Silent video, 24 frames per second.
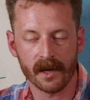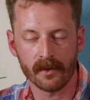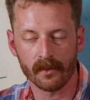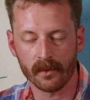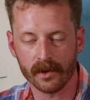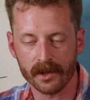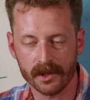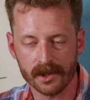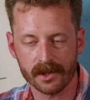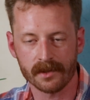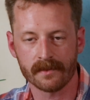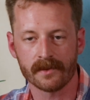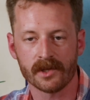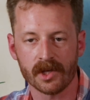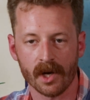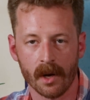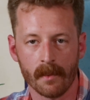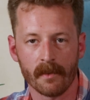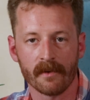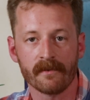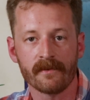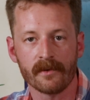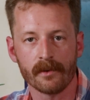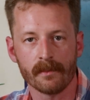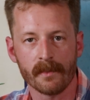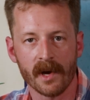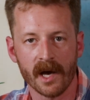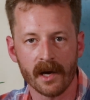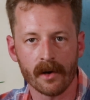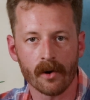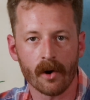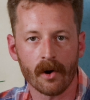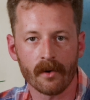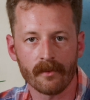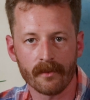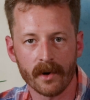which some of you
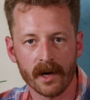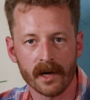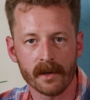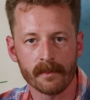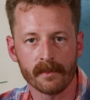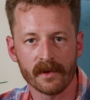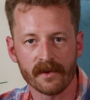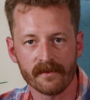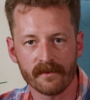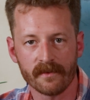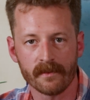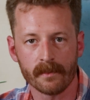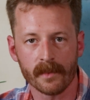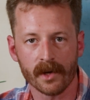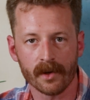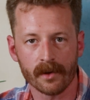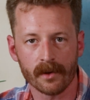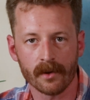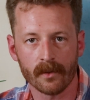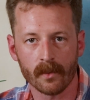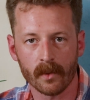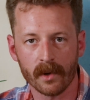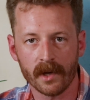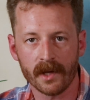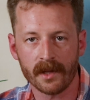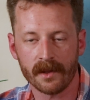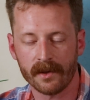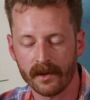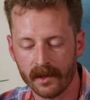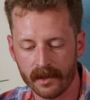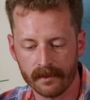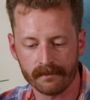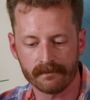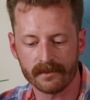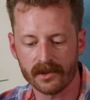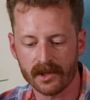may already be familiar with
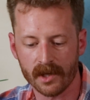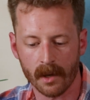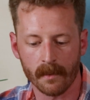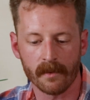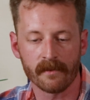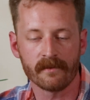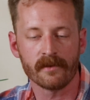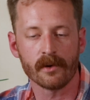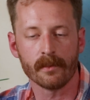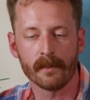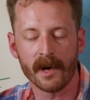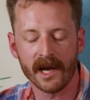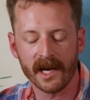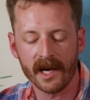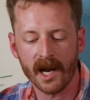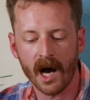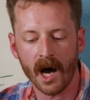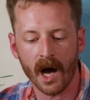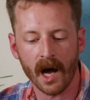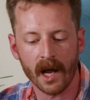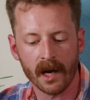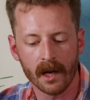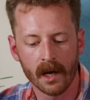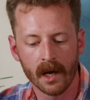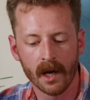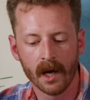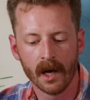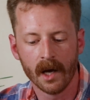and some of you may not.